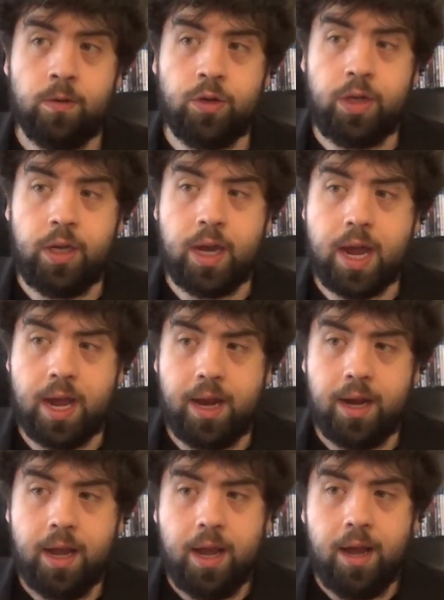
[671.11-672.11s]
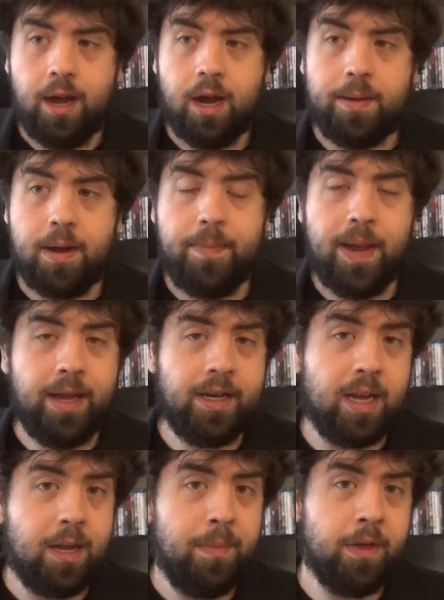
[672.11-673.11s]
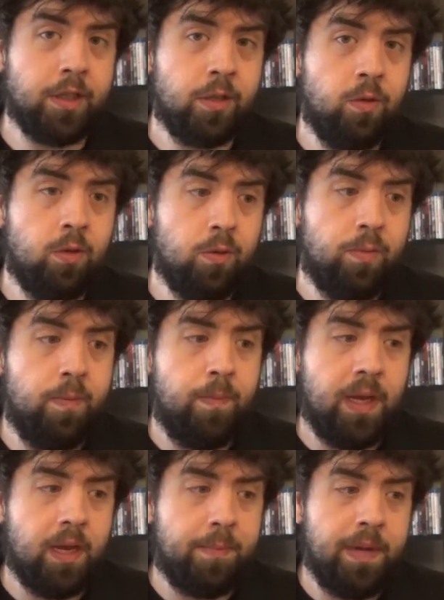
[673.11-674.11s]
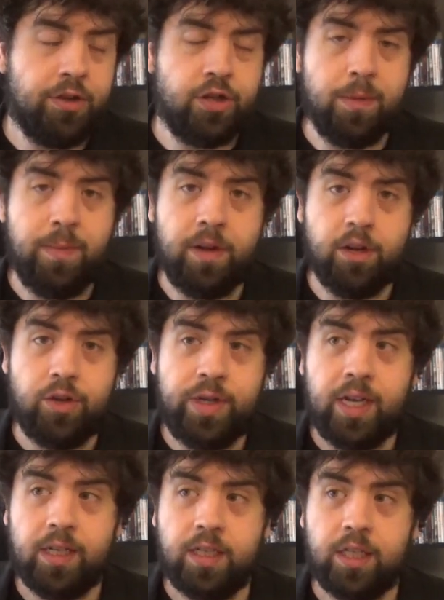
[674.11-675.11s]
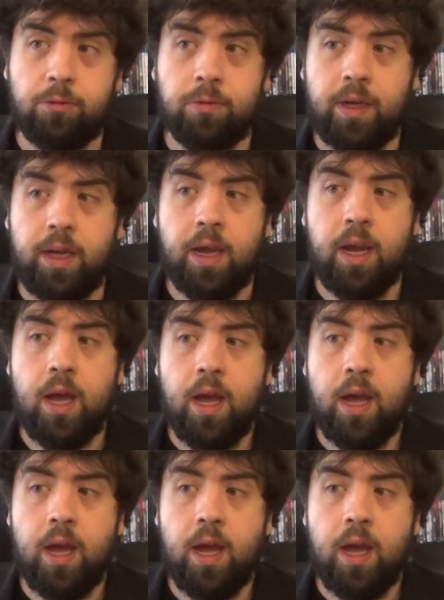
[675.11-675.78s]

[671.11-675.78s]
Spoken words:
She had a bad time in middle school being a pitcher because she has this really